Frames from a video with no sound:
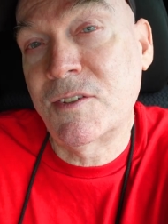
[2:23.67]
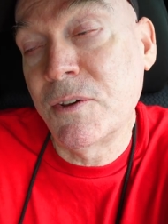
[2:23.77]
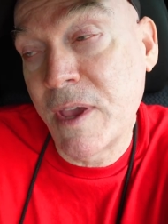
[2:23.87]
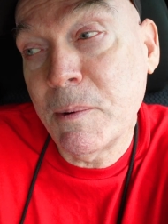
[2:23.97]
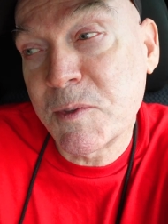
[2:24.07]

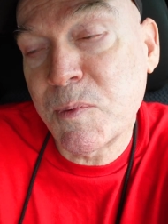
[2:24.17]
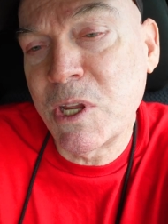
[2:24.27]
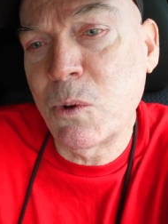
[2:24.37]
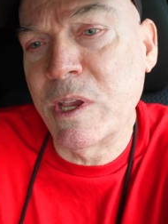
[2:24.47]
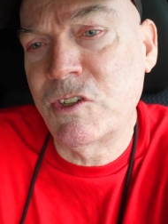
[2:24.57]
So that was
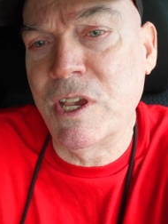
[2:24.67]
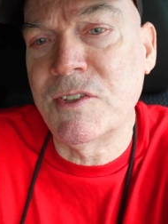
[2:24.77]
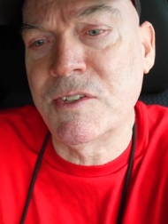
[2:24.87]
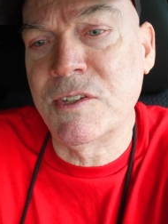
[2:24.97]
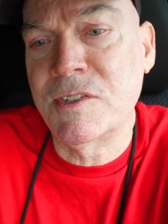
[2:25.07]
pretty quick
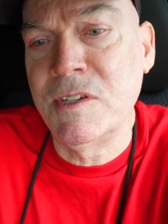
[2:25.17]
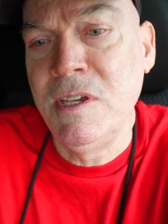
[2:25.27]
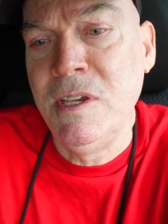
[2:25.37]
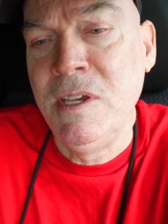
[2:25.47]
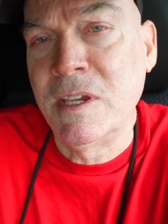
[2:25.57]
justice
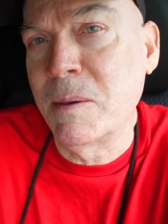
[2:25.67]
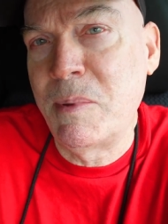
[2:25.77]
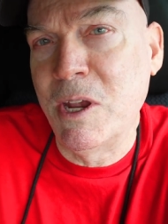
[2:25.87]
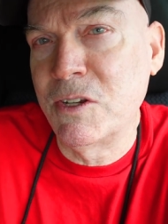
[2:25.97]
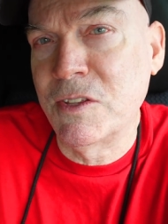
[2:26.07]

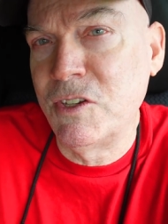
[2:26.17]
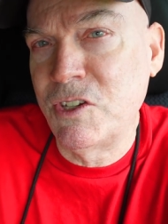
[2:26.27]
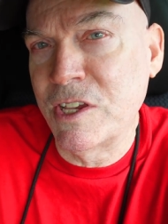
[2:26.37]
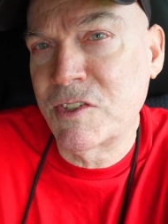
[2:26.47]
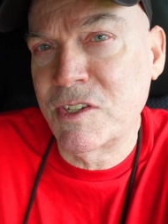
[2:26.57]
compared to the
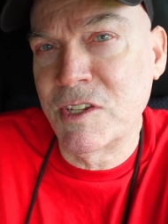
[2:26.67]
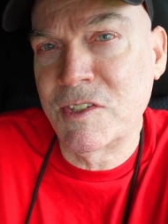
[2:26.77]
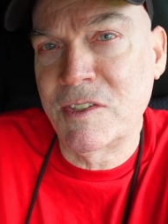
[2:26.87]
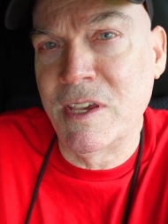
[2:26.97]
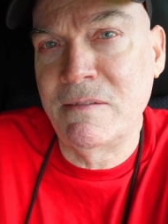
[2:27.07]

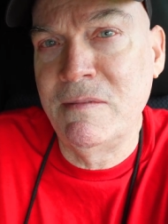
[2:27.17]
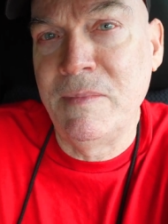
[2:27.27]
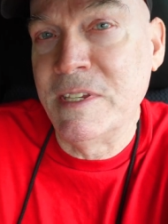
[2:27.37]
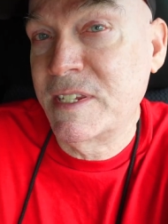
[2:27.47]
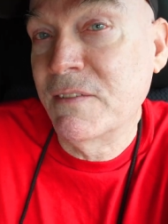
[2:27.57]
justice that
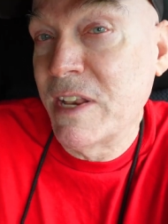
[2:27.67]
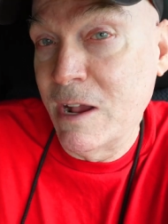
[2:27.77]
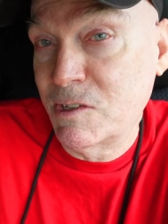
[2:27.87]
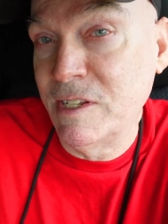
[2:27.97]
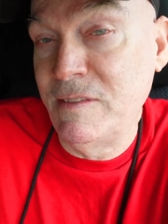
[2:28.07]
is given
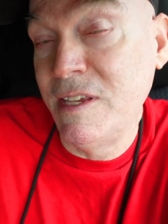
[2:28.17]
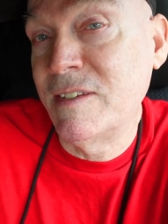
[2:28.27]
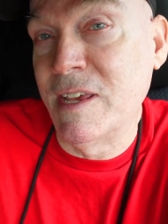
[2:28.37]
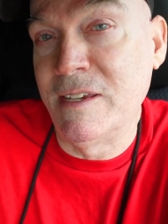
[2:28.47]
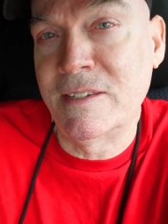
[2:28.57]
out these
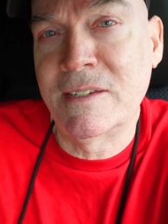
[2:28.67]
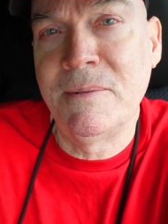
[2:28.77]
days.